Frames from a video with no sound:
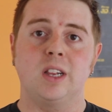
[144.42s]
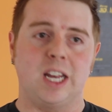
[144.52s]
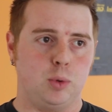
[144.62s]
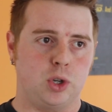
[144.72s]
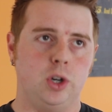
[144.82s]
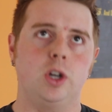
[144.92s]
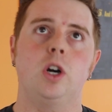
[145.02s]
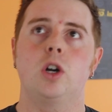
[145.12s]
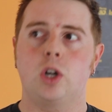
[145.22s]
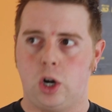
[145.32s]
Label's good.
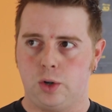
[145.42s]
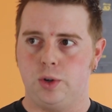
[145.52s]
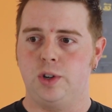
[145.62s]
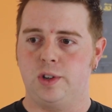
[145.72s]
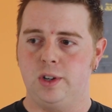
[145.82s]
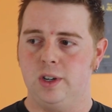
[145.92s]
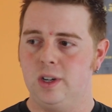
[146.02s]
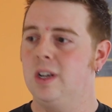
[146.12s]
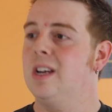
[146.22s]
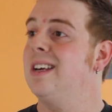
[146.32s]
Cartridge is
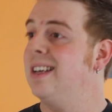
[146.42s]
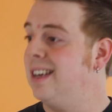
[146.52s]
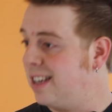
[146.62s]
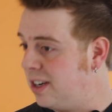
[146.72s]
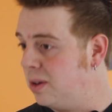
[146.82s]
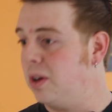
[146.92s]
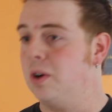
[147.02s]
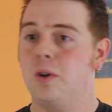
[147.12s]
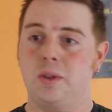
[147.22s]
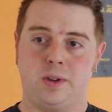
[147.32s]
good. Nintendo
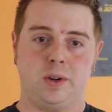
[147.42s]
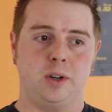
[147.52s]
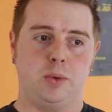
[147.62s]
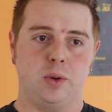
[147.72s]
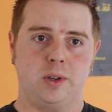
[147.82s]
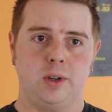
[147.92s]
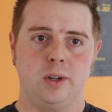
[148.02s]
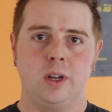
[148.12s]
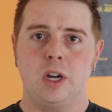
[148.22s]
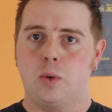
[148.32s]
logo on the circuit board's
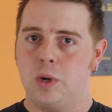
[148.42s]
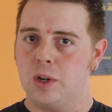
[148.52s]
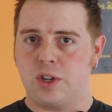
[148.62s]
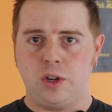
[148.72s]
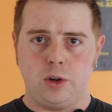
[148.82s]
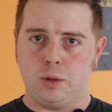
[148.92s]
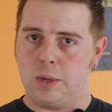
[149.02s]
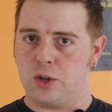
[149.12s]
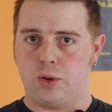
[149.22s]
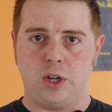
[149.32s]
good. What else can you do to
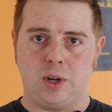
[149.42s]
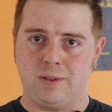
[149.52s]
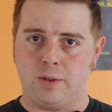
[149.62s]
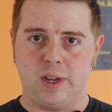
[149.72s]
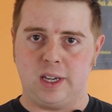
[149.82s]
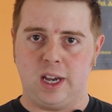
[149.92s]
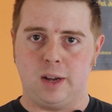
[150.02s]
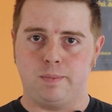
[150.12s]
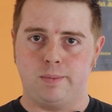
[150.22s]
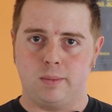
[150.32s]
make sure that you don't have a fake
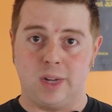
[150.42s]
game?